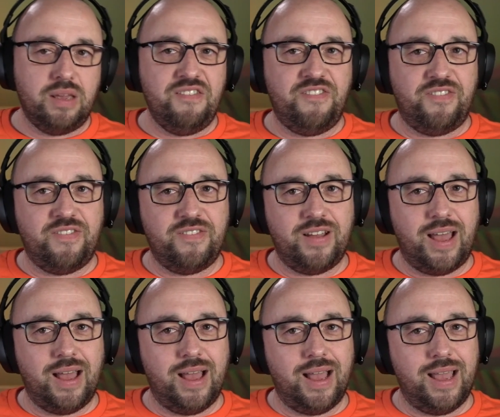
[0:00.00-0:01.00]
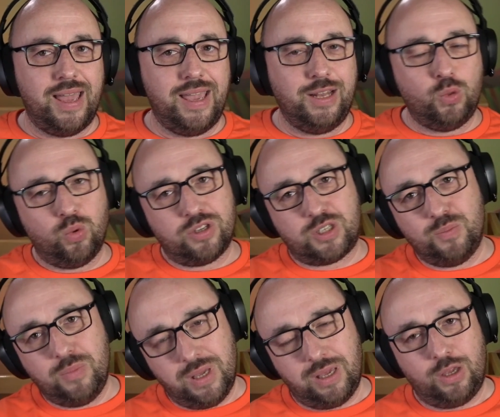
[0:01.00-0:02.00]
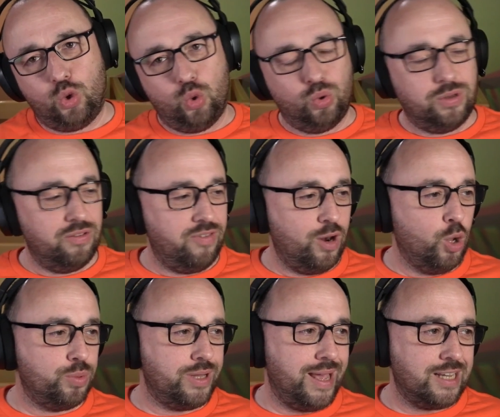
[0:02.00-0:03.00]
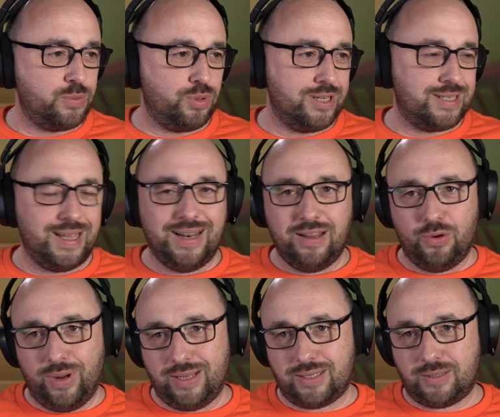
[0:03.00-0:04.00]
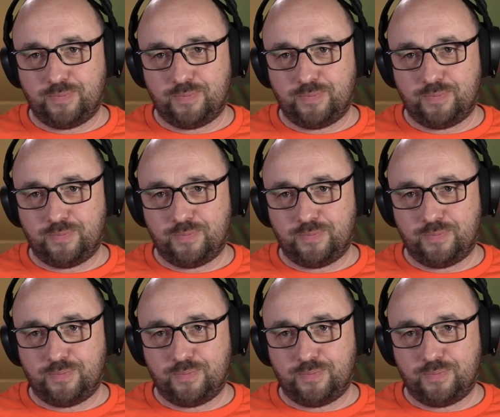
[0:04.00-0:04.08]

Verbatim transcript: if it was me who developed Express LRS